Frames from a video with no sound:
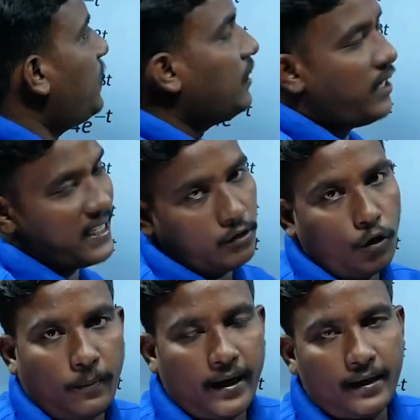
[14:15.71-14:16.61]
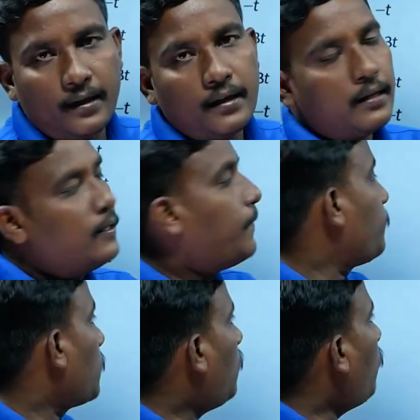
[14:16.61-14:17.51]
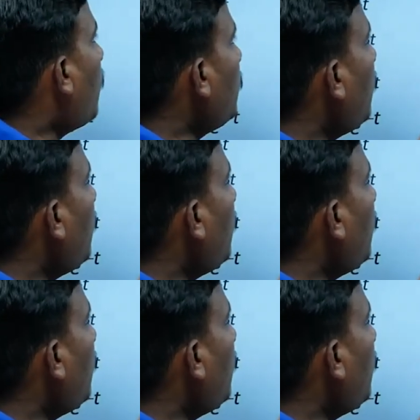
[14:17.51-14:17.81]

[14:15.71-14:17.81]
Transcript: in s domain. Okay, what